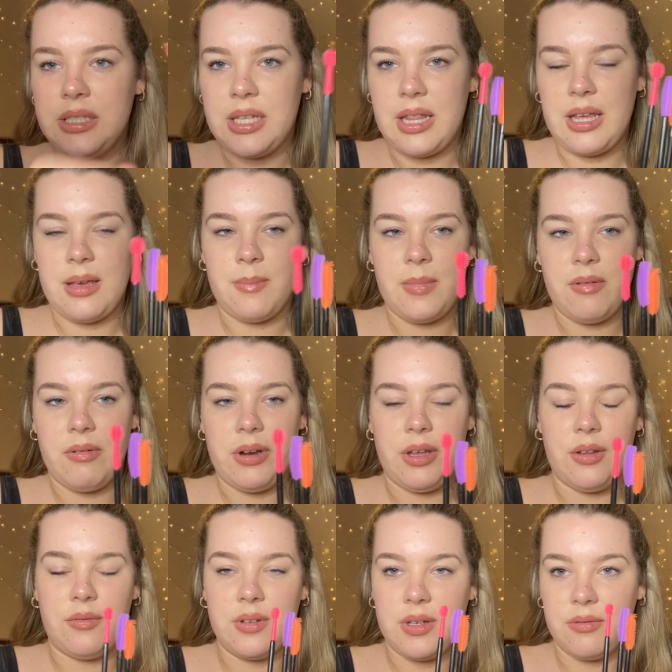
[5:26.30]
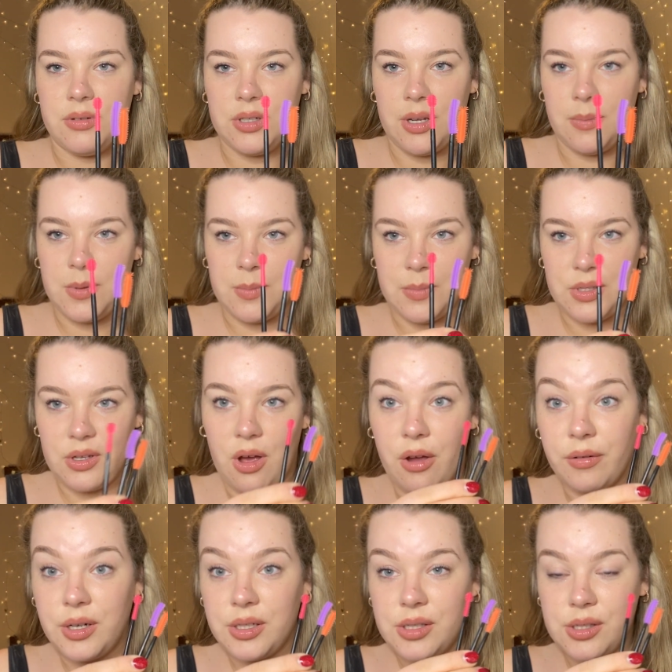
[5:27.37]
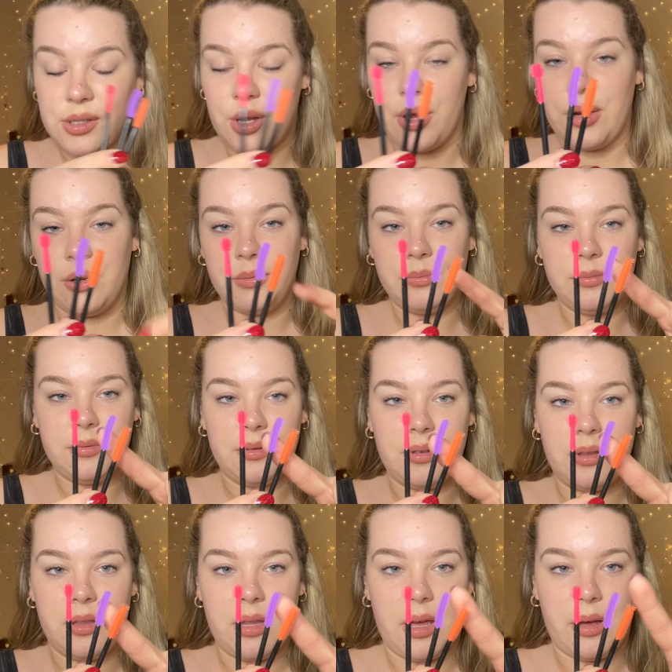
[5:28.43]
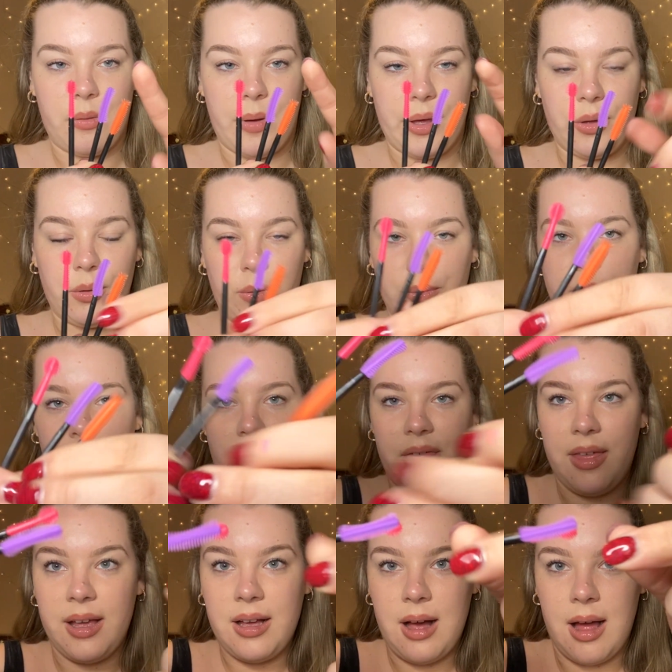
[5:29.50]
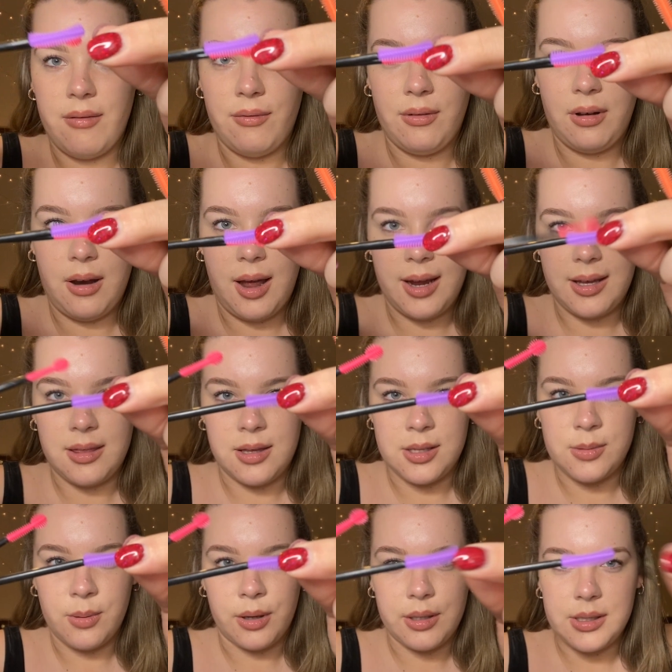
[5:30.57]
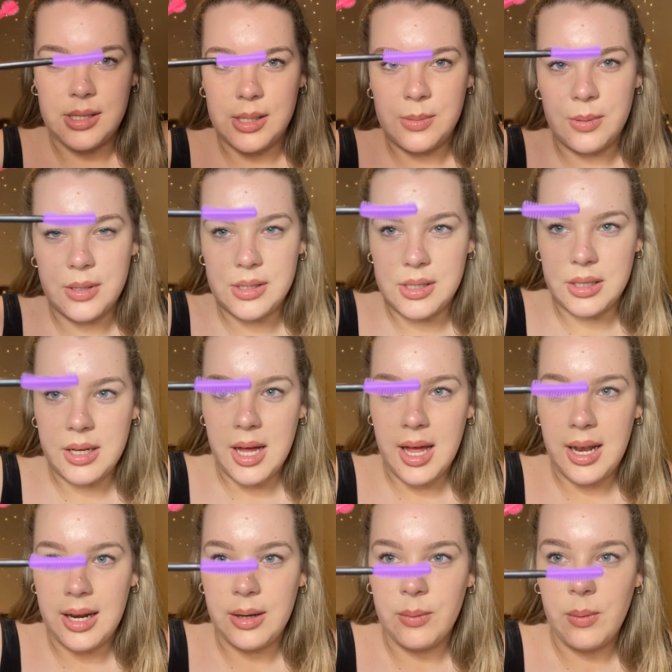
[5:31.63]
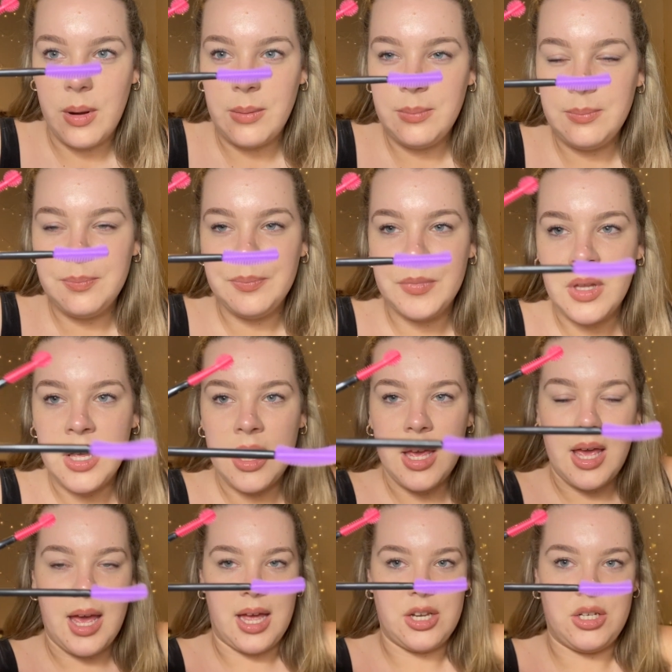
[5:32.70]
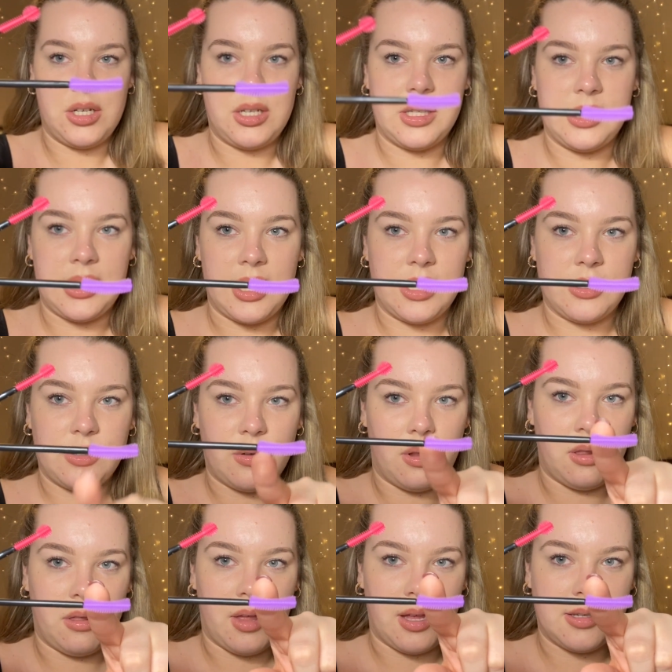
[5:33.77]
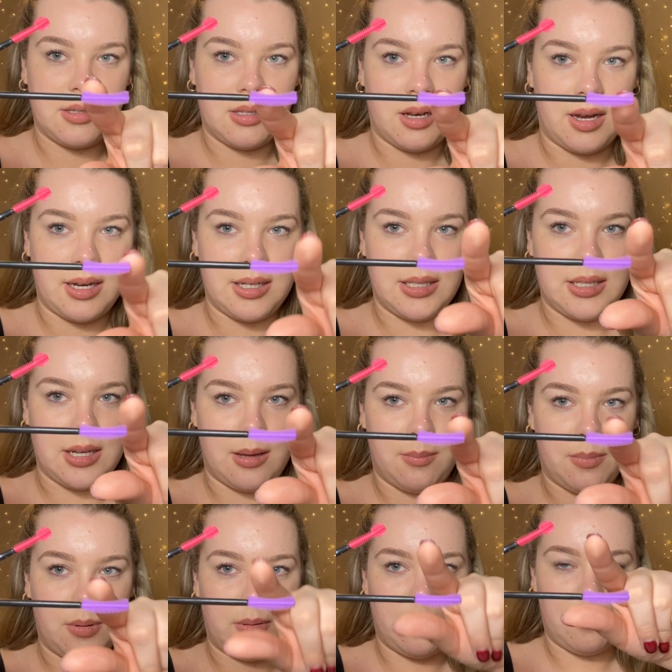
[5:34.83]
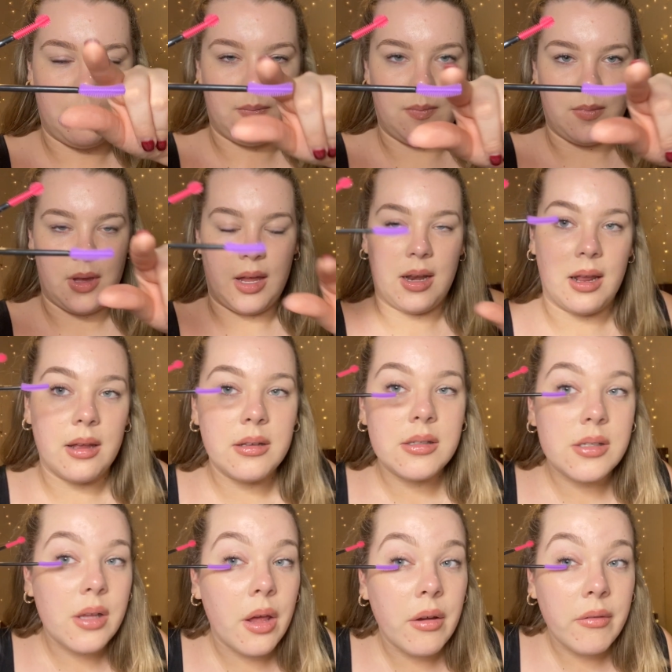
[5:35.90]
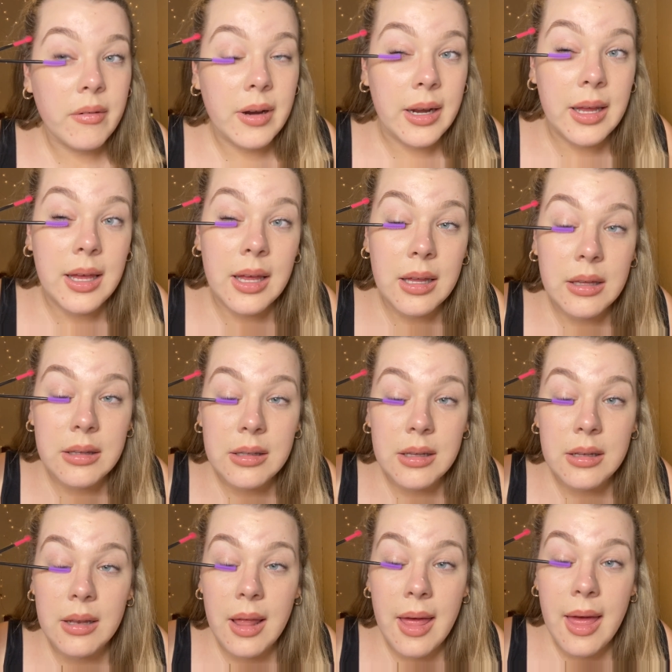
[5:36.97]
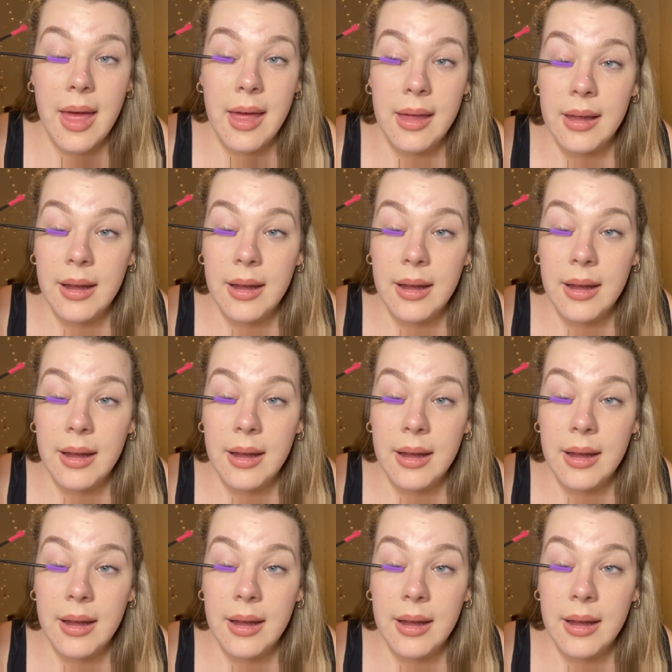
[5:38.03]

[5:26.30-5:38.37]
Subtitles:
they can be really good for different types of mascaras. So they're quite cool. I think I like this one because this one's a curling one. As you can see, it's got that slight dip in it. So it really gets in there